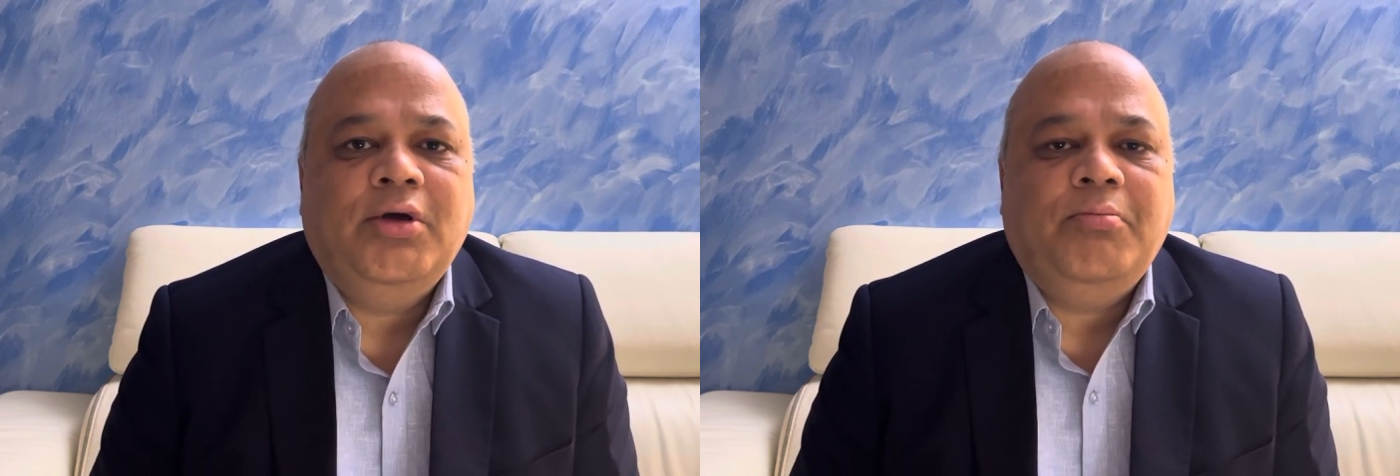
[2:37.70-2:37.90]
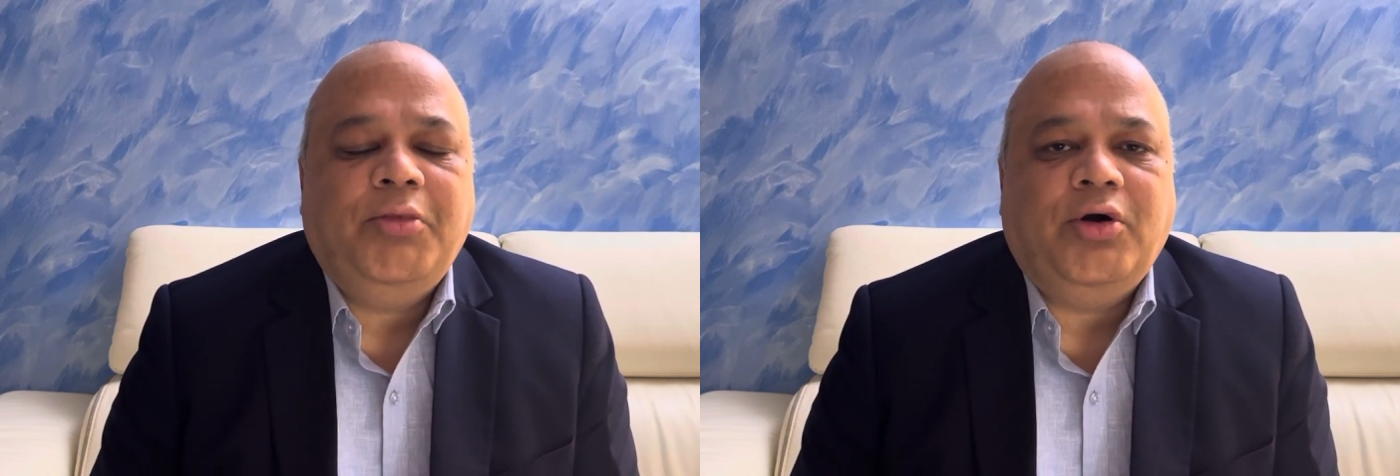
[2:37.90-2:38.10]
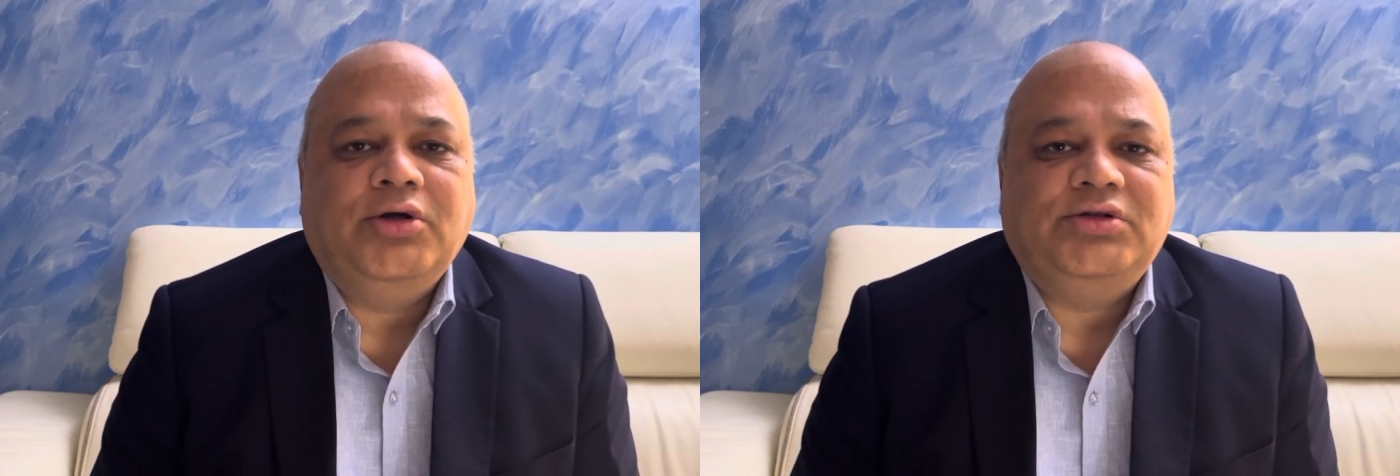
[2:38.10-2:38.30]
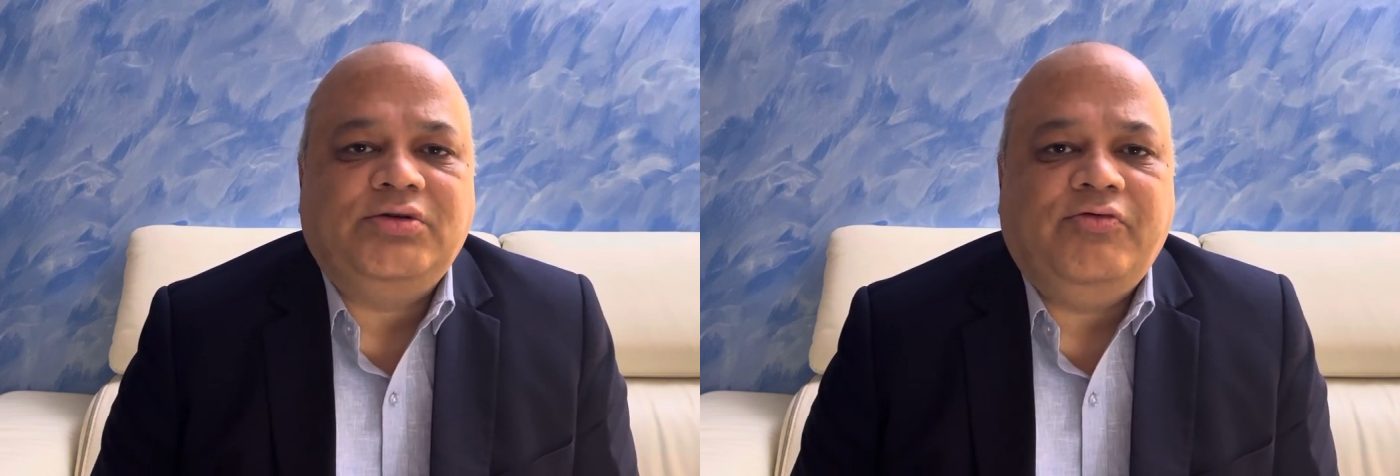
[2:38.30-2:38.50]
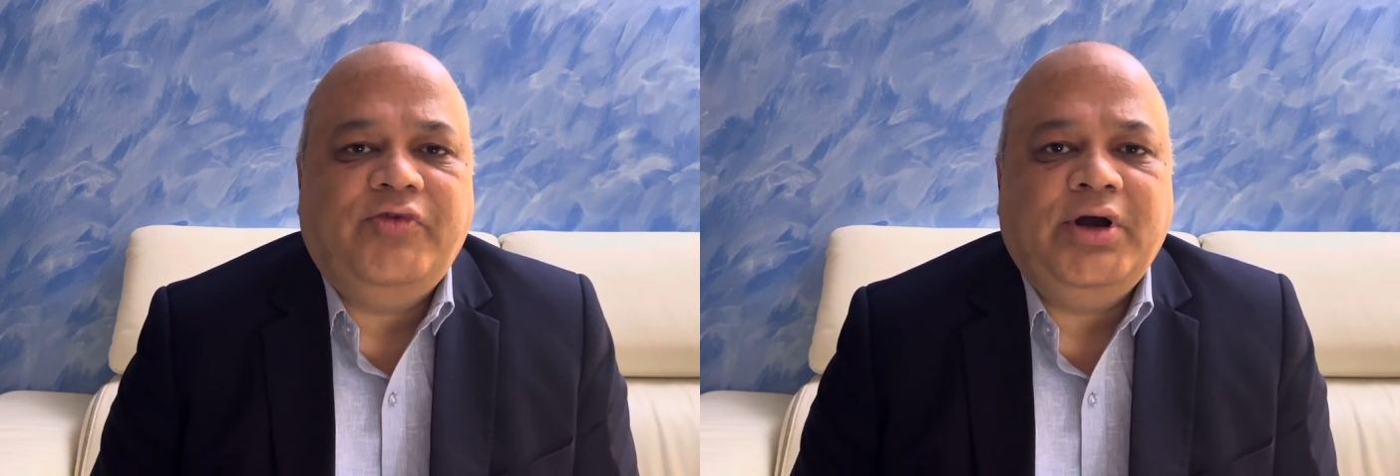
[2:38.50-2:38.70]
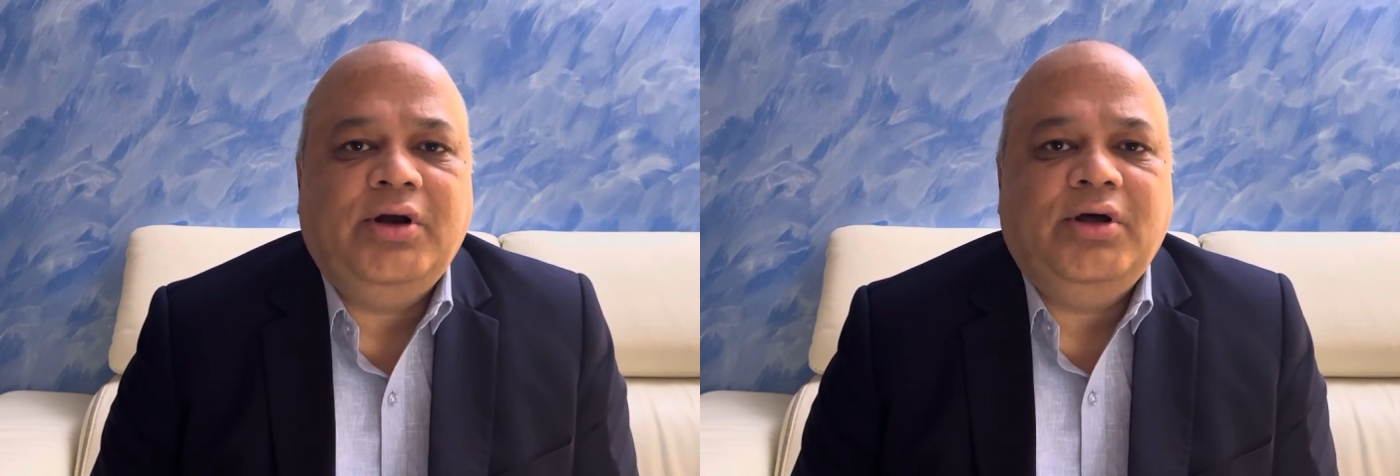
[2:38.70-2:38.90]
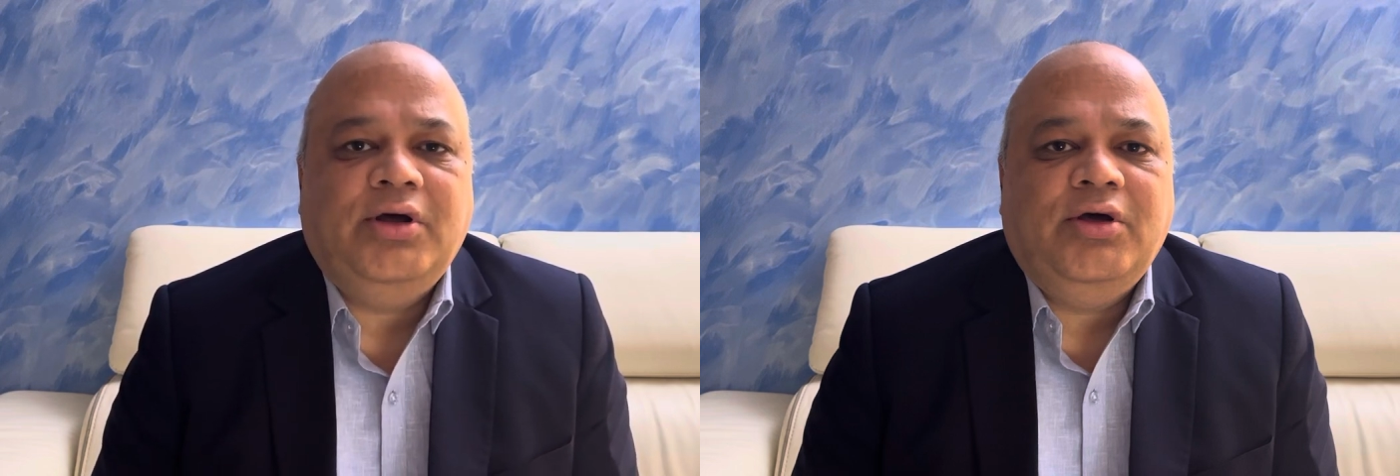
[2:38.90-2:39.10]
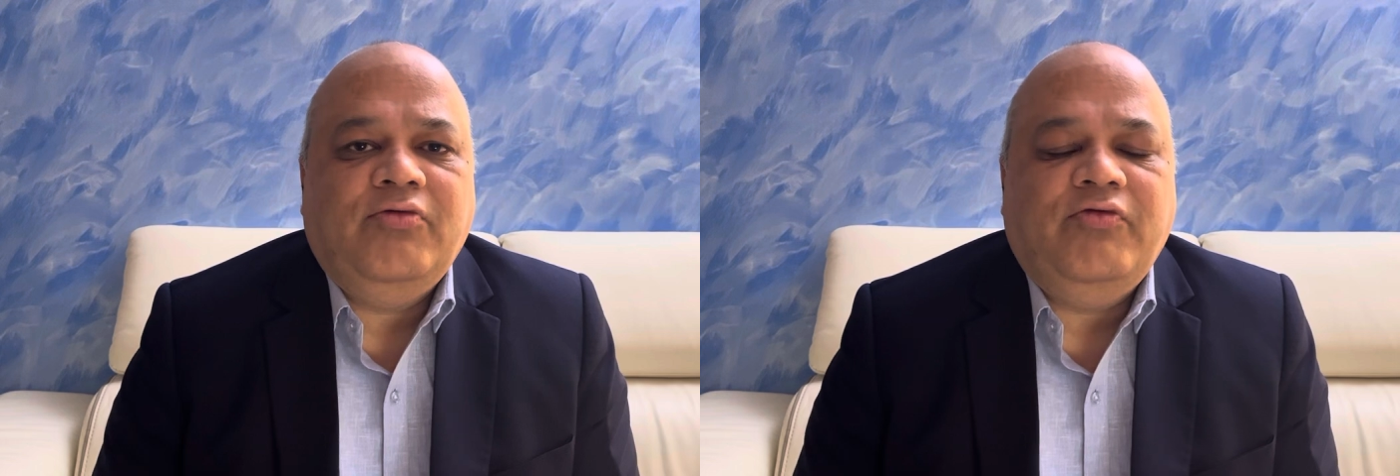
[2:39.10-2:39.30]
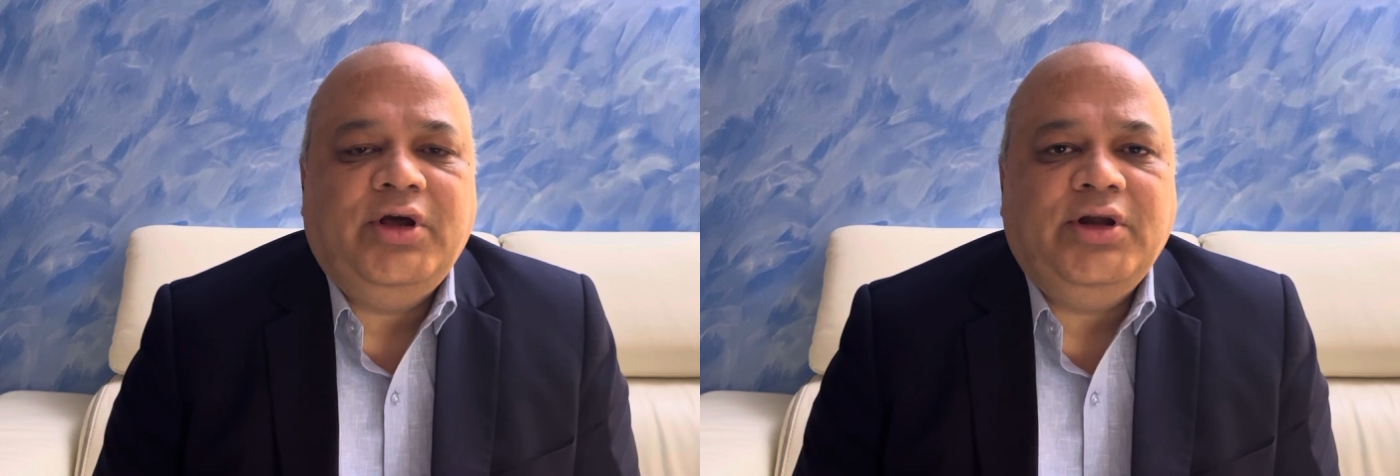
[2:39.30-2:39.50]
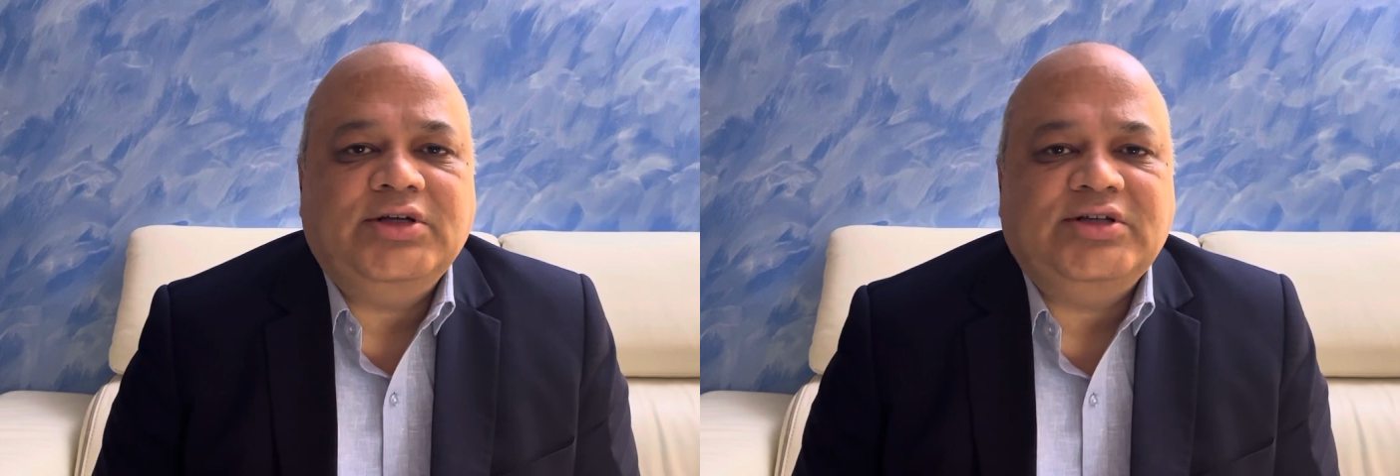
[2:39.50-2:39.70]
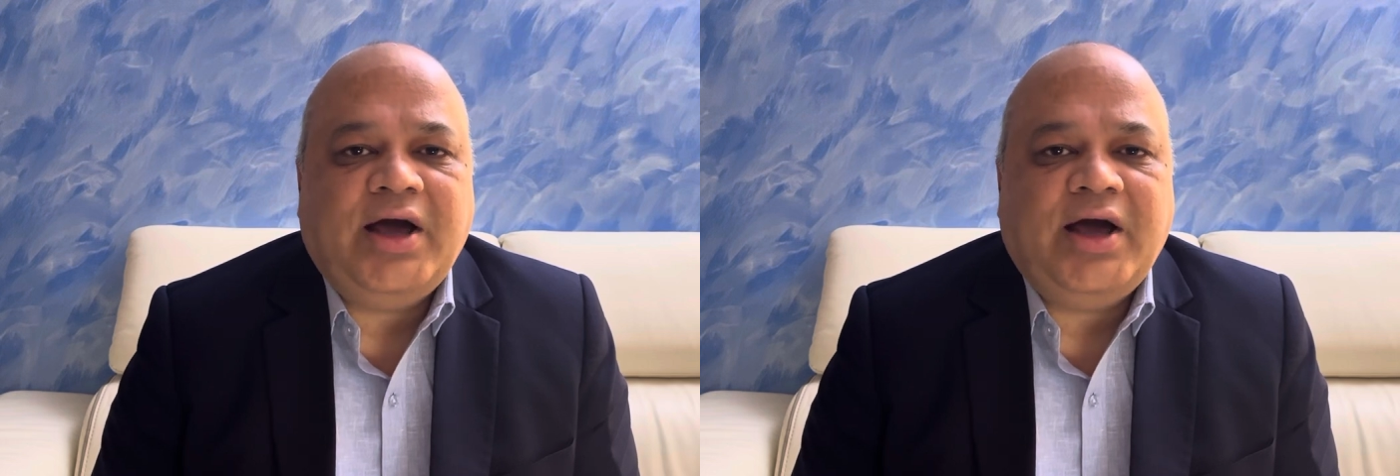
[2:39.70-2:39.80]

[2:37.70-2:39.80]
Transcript: because when various